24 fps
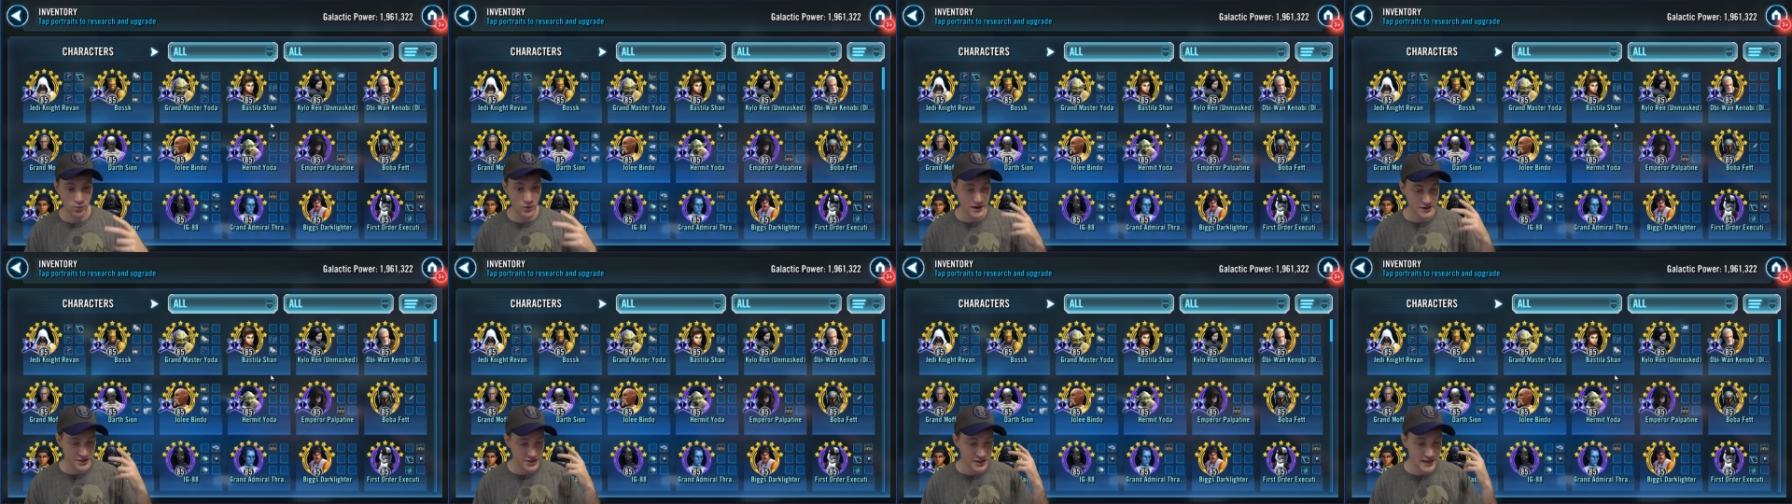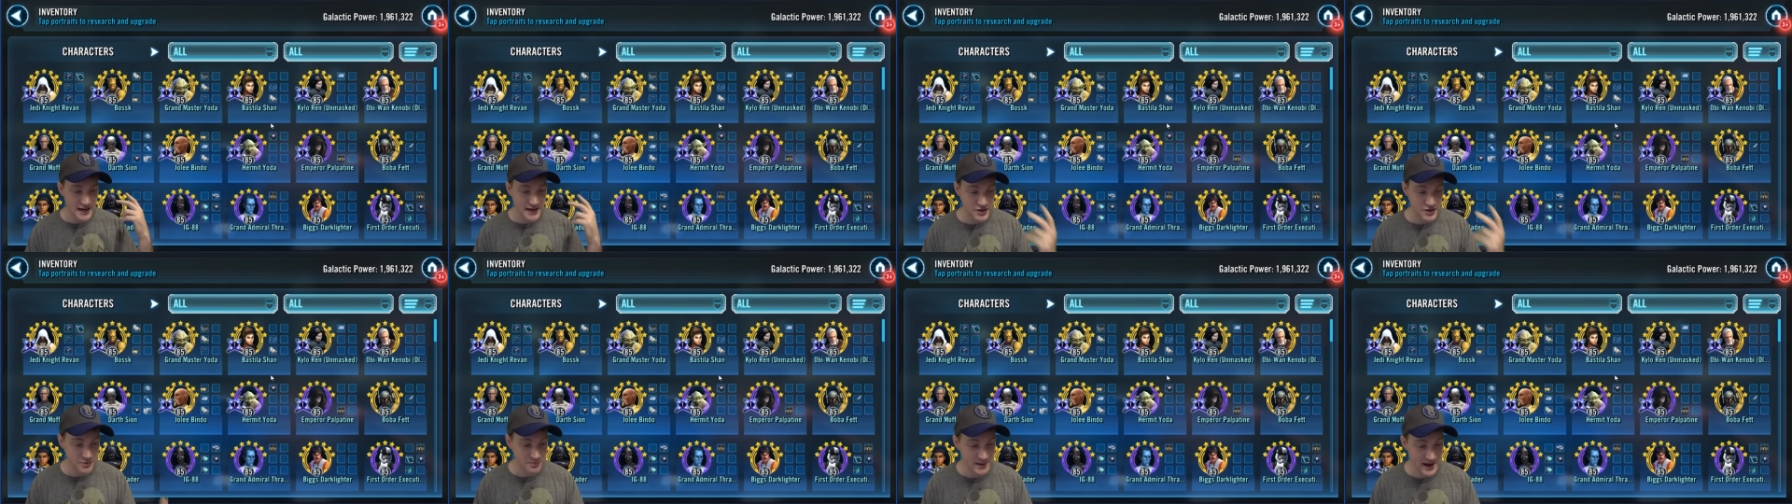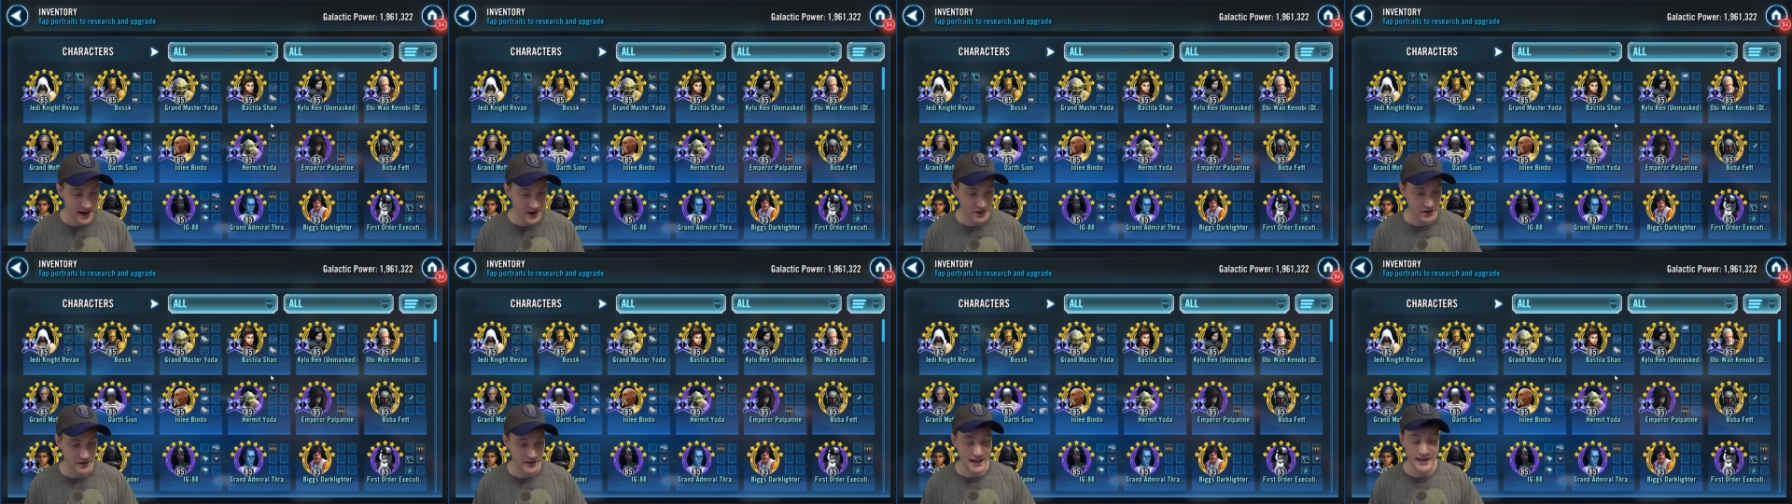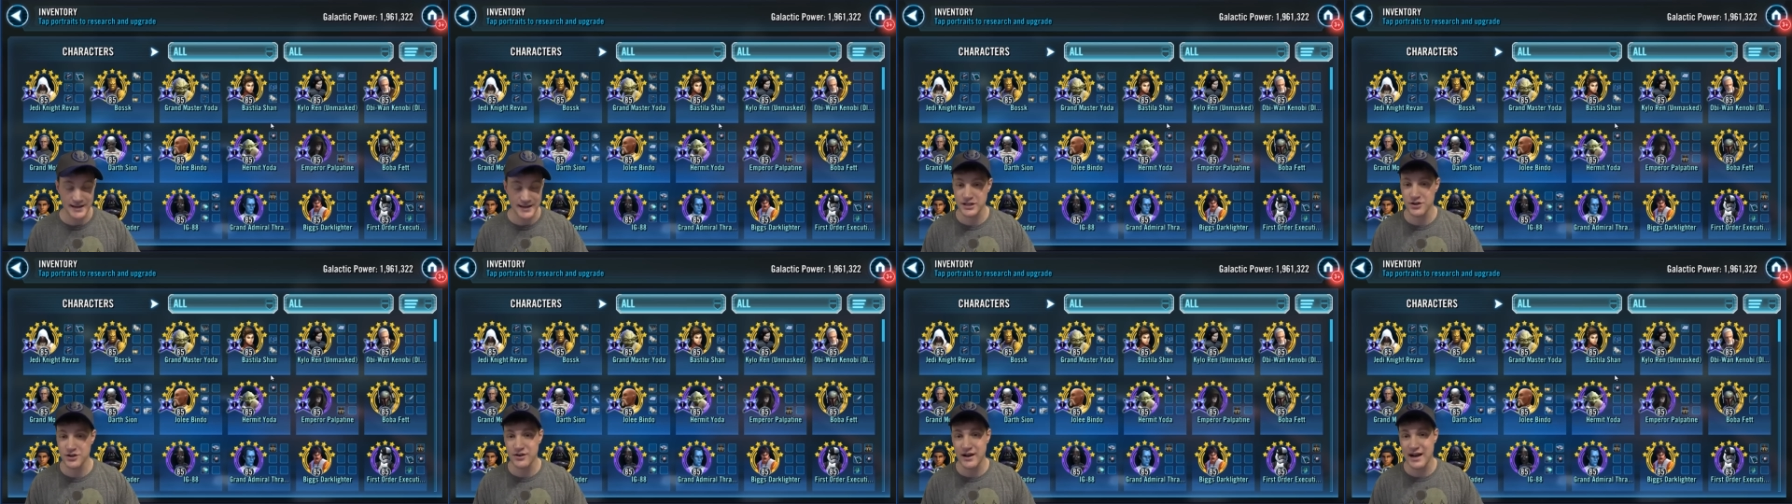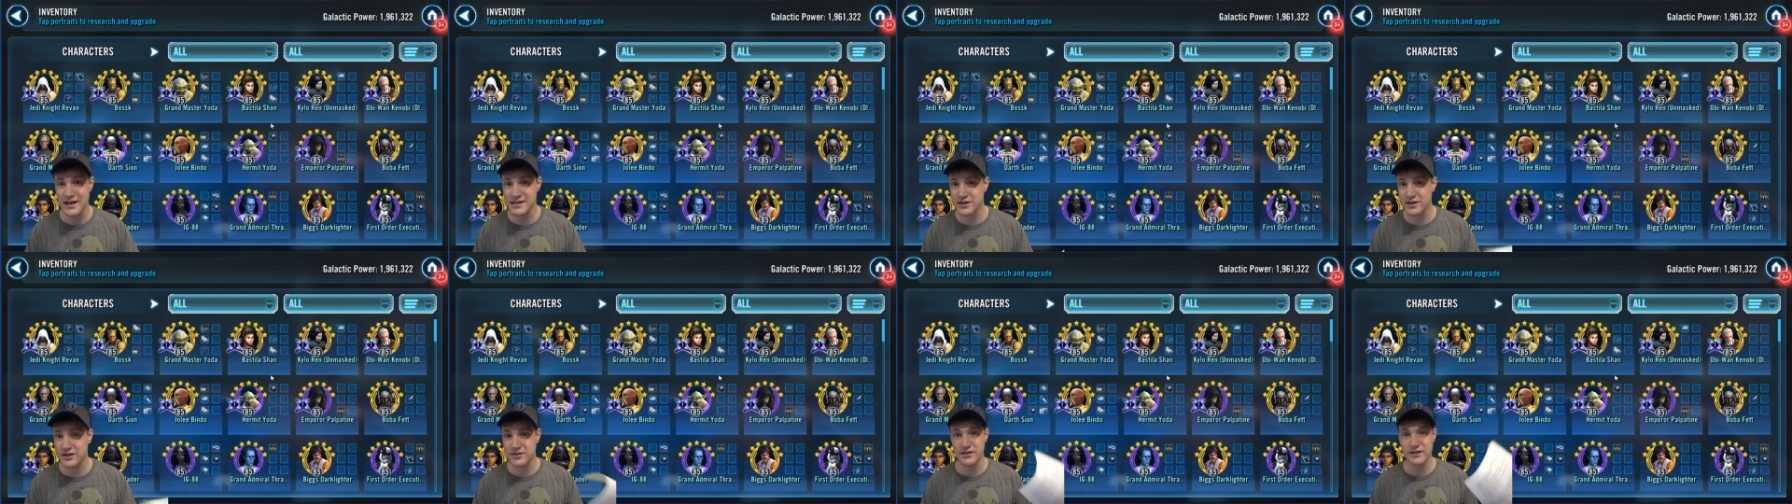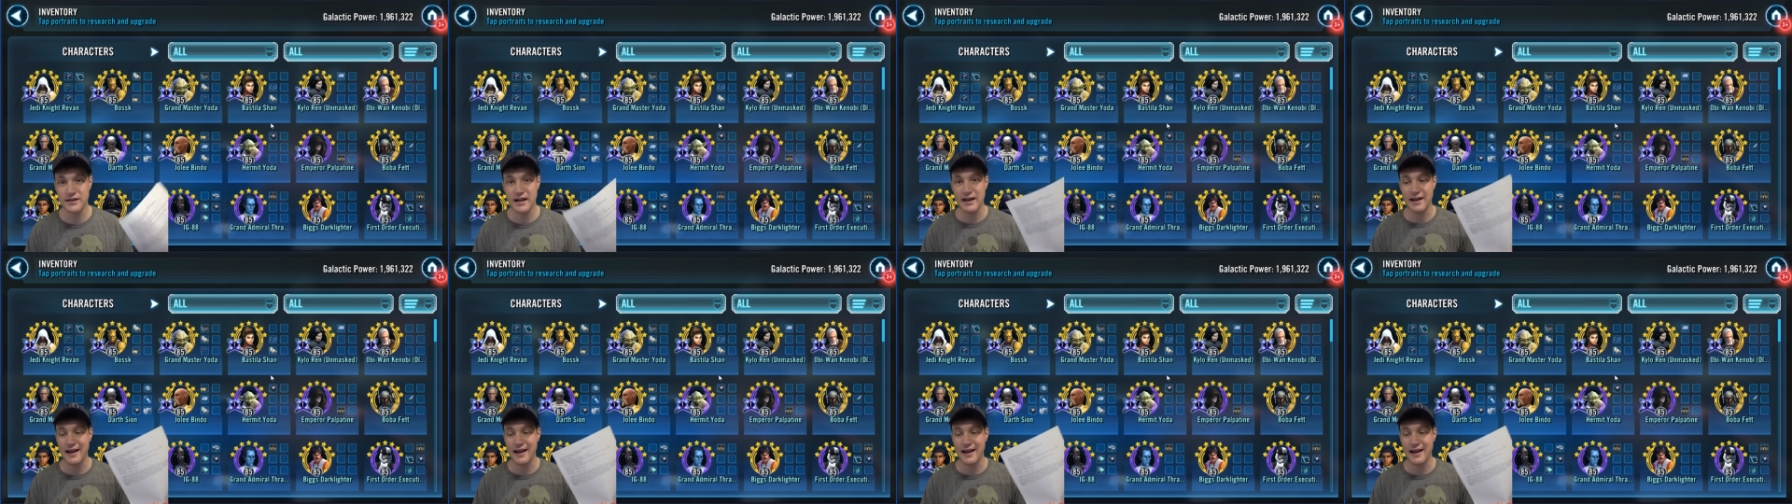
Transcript: What should I do better? Like you guys are,